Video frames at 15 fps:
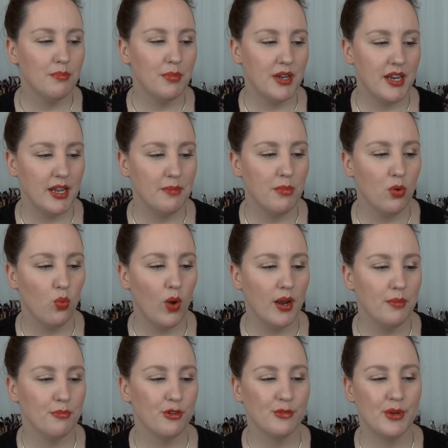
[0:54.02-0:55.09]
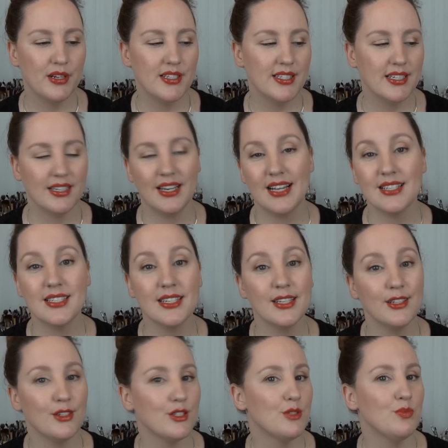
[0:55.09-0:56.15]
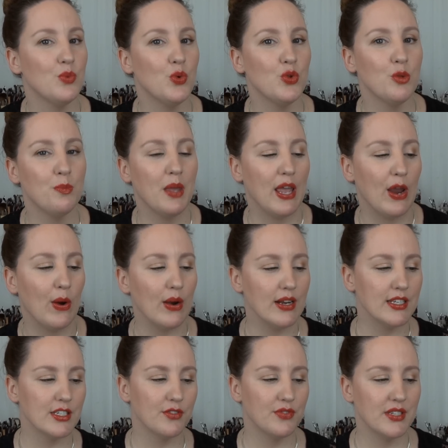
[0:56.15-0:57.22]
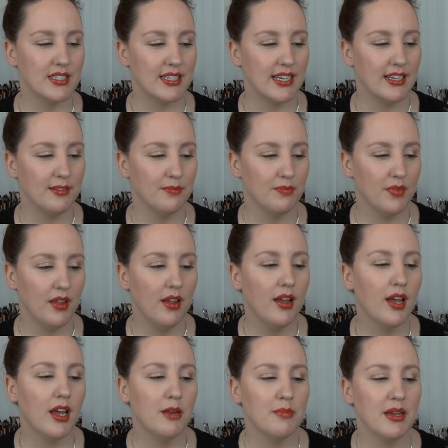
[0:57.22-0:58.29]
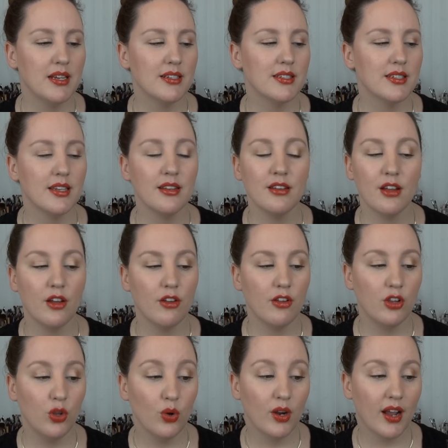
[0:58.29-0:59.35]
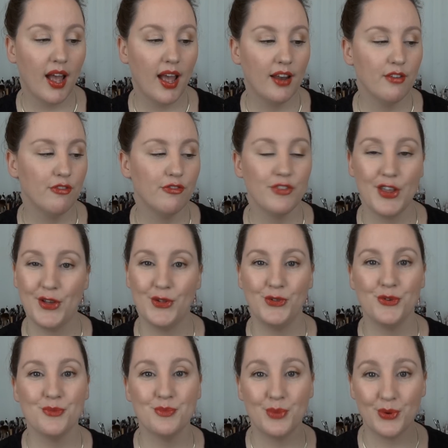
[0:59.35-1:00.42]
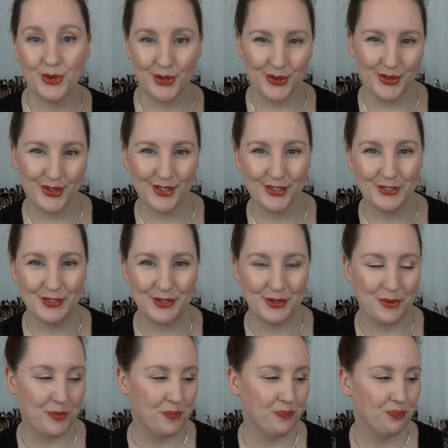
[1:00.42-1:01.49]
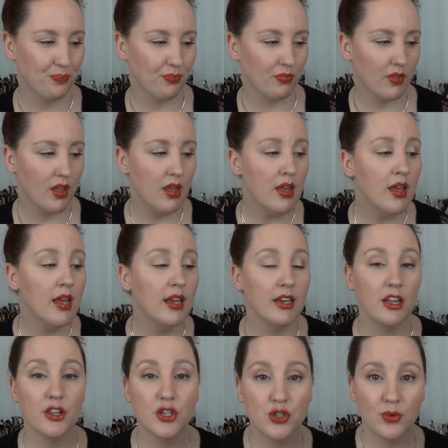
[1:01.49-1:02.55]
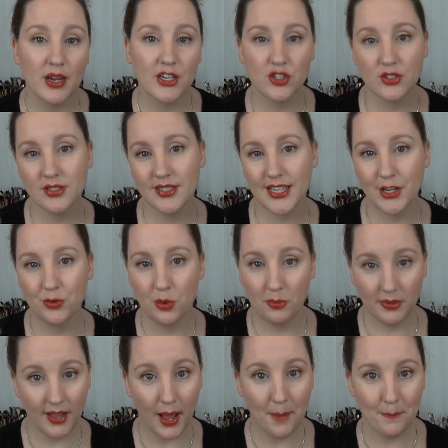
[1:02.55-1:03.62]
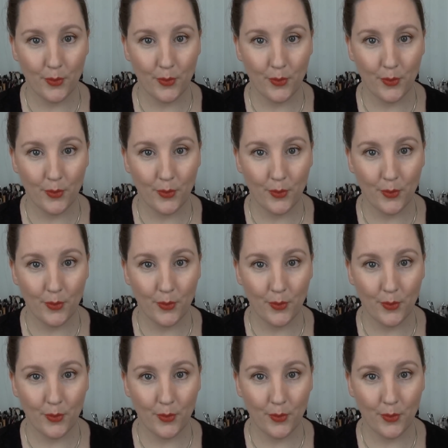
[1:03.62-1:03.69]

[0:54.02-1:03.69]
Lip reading: Beenigma One promotes the elastic and smooth appearance of the skin and makes skin look and feel more youthful. Now the directions say to apply